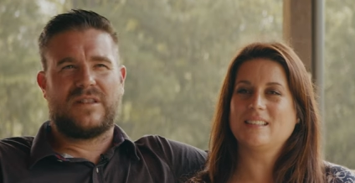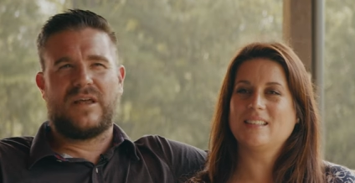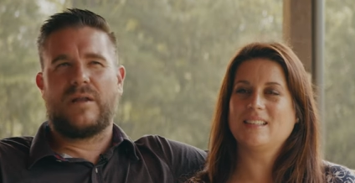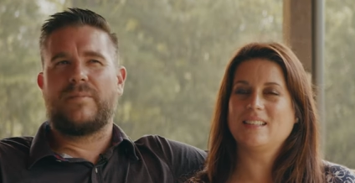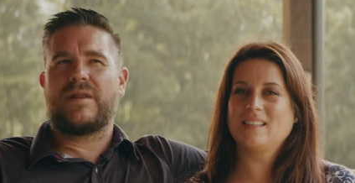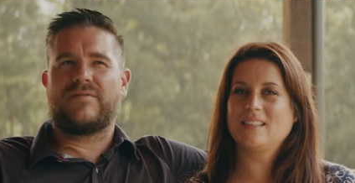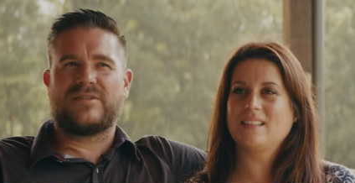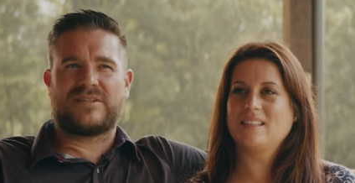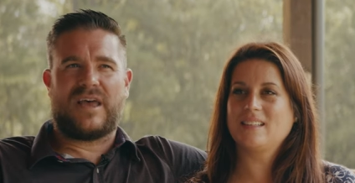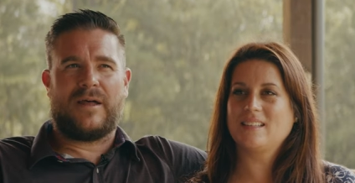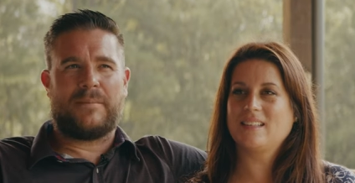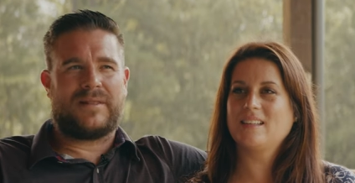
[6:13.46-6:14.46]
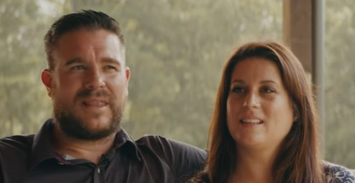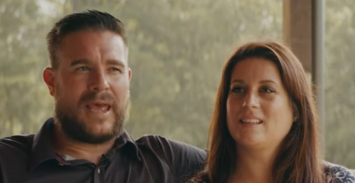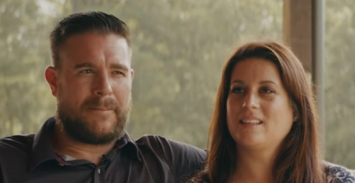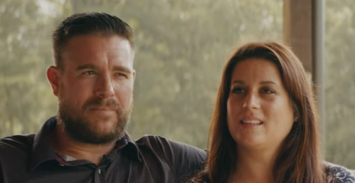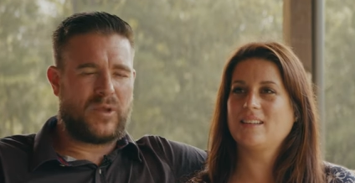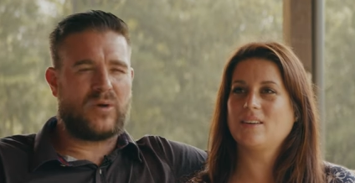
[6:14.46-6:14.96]
Speaker 1: little bit of this element
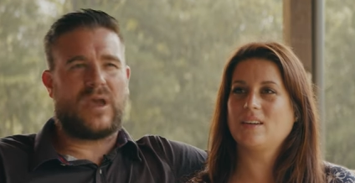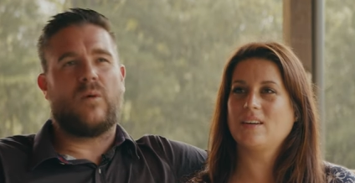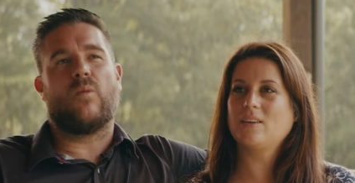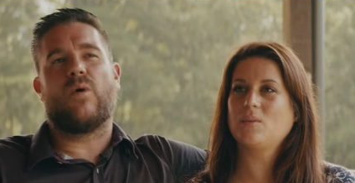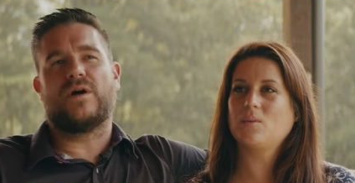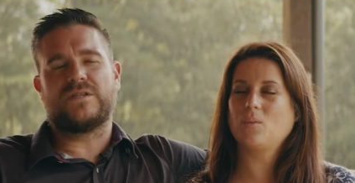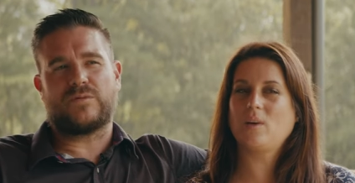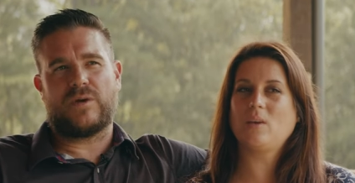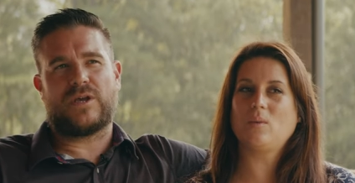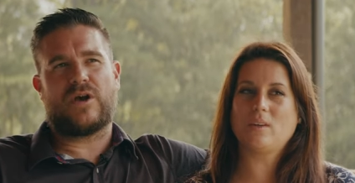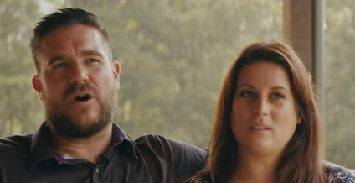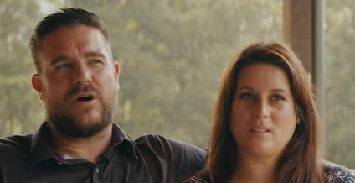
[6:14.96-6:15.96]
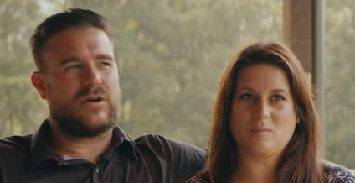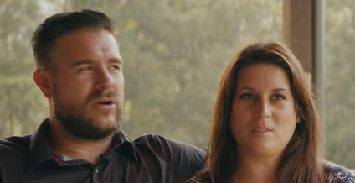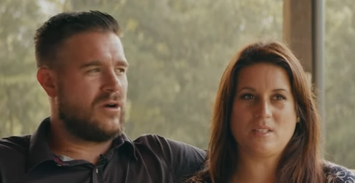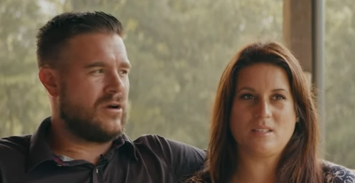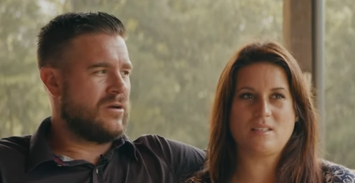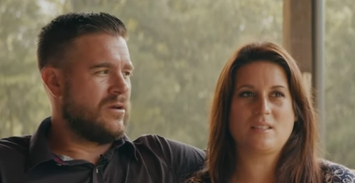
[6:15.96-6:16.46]
that okay once we, we
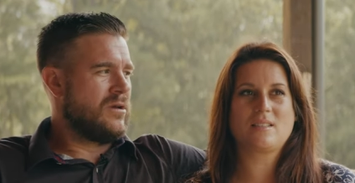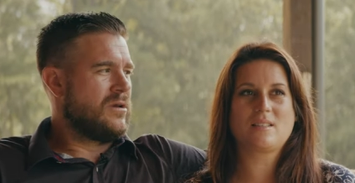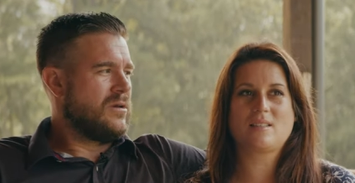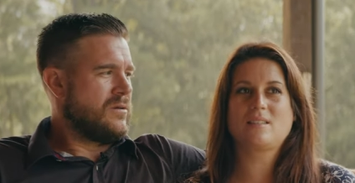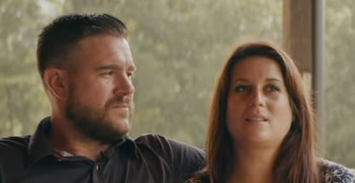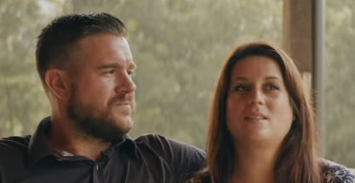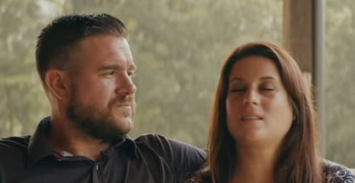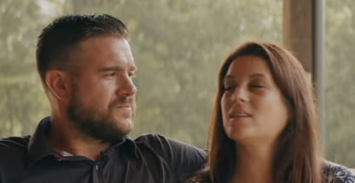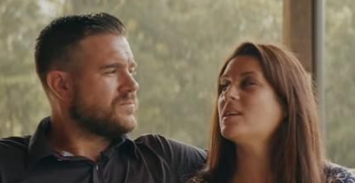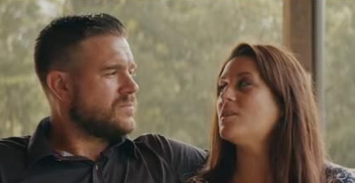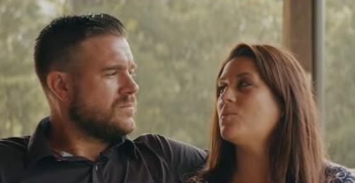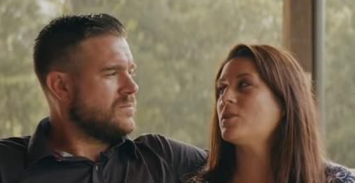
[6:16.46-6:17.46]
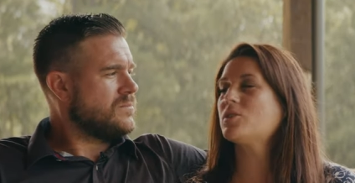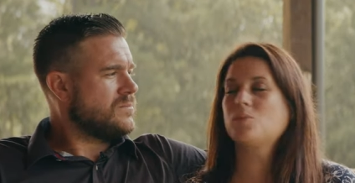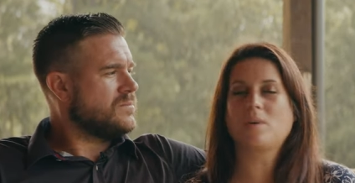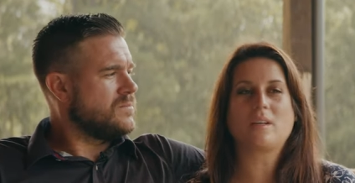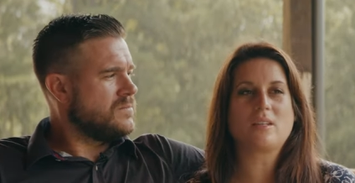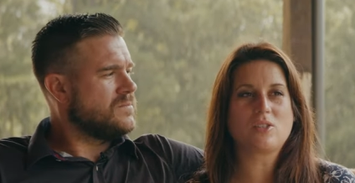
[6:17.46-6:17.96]
conquer,
Speaker 2: keep their
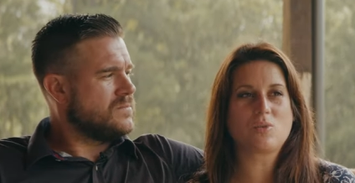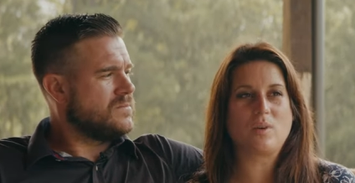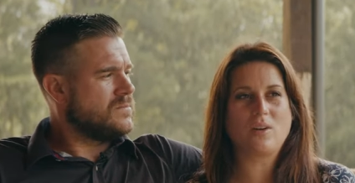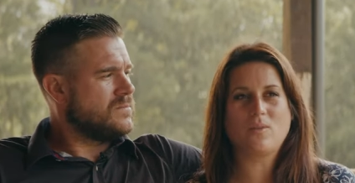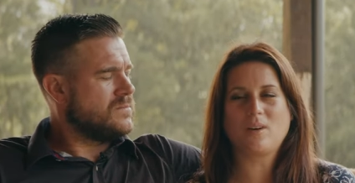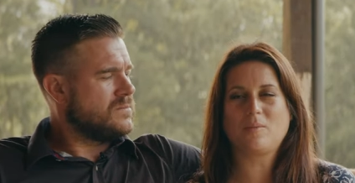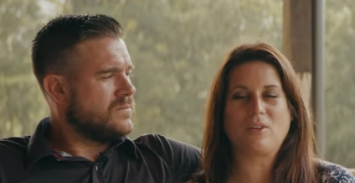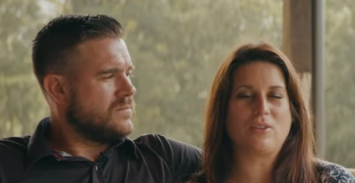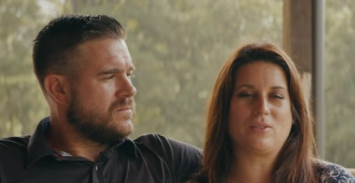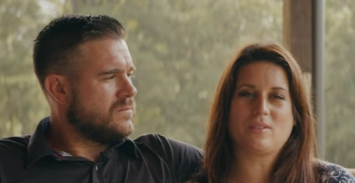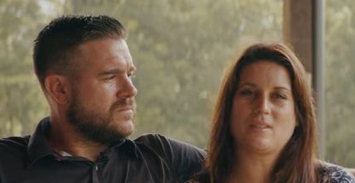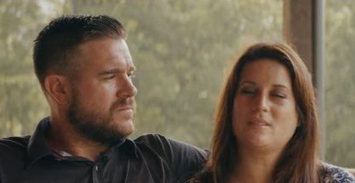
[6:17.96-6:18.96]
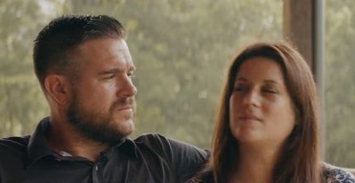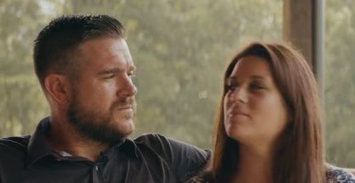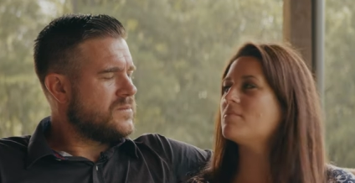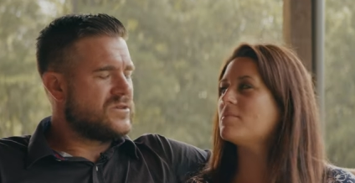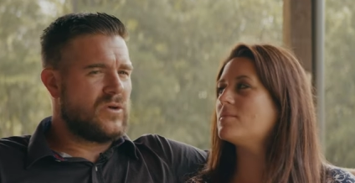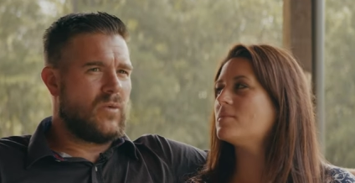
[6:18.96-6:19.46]
Spanish. We don't want them to lose it.
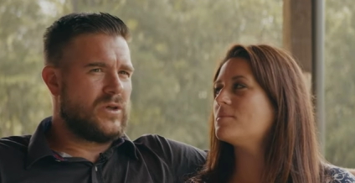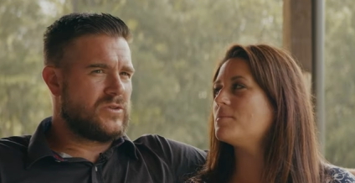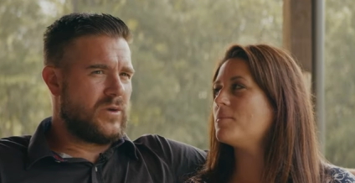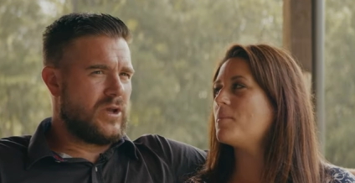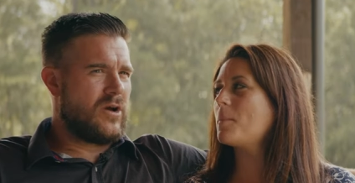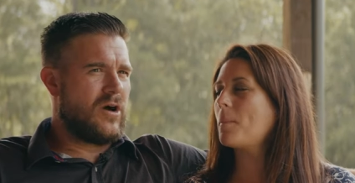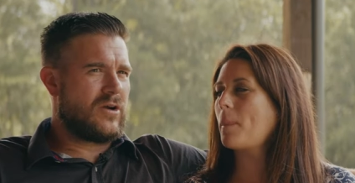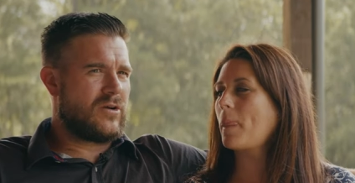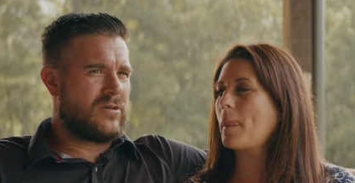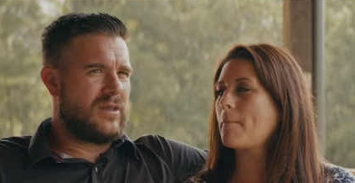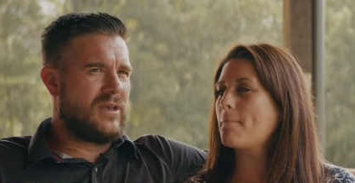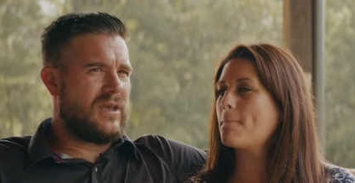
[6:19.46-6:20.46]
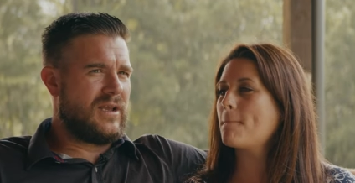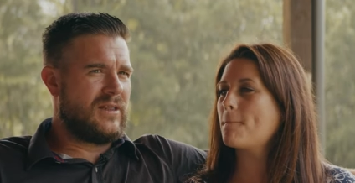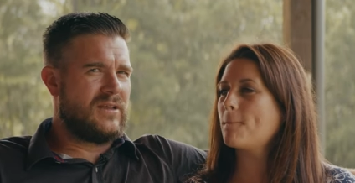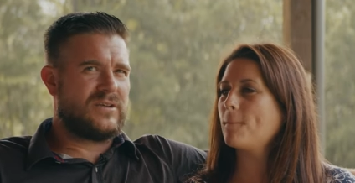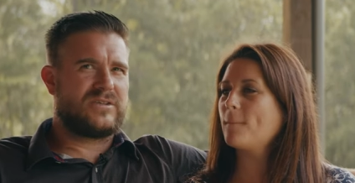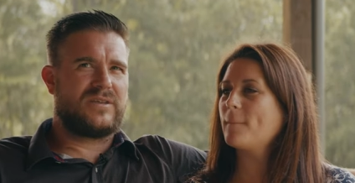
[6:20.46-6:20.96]
Speaker 1: So once we conquer the
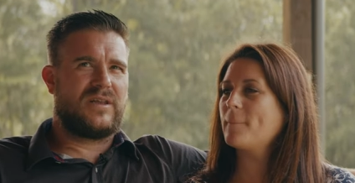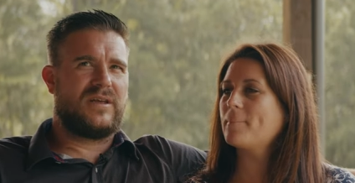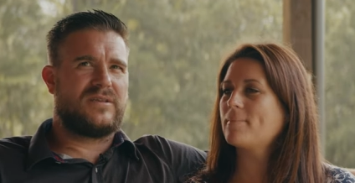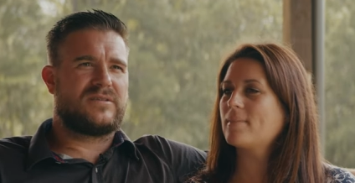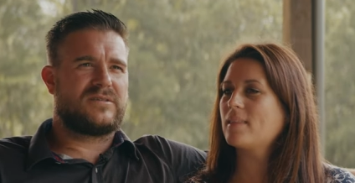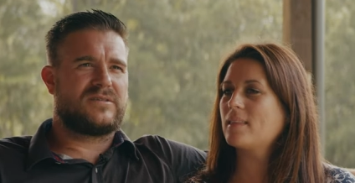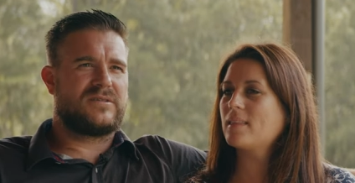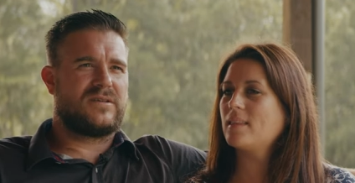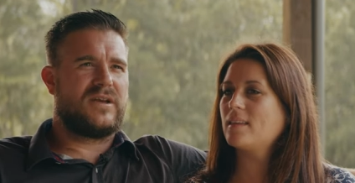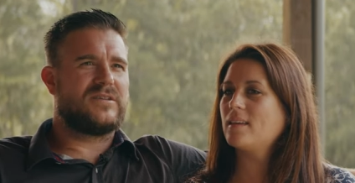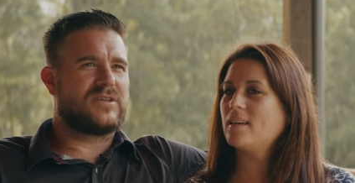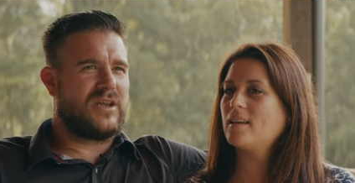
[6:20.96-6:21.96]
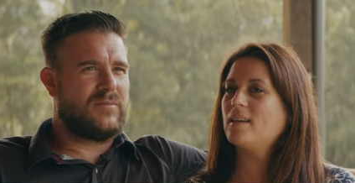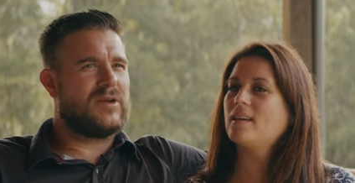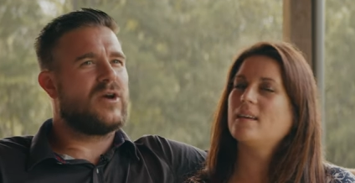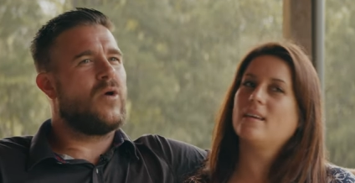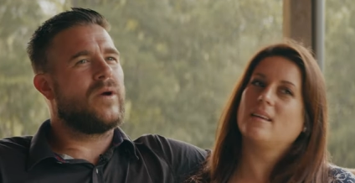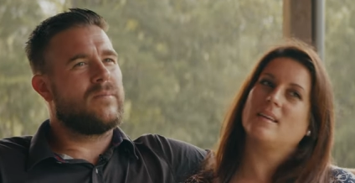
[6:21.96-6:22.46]
English, then it's it's going to be
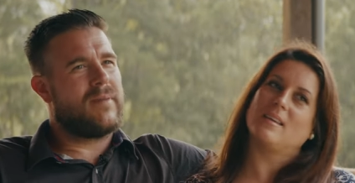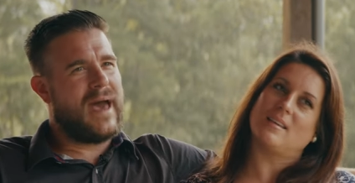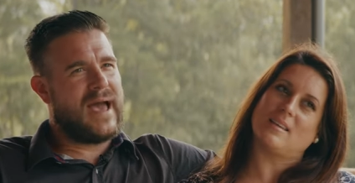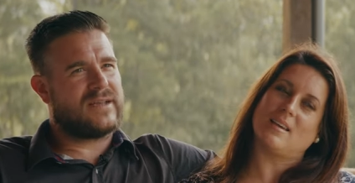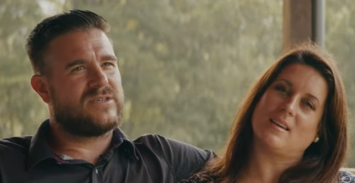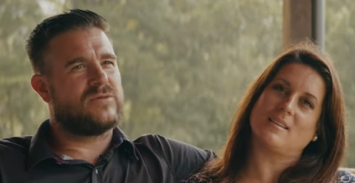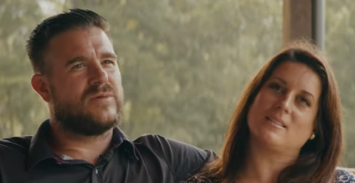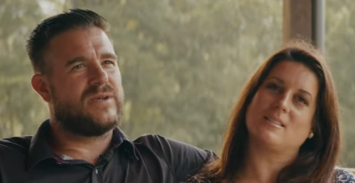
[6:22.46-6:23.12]
going back yes. to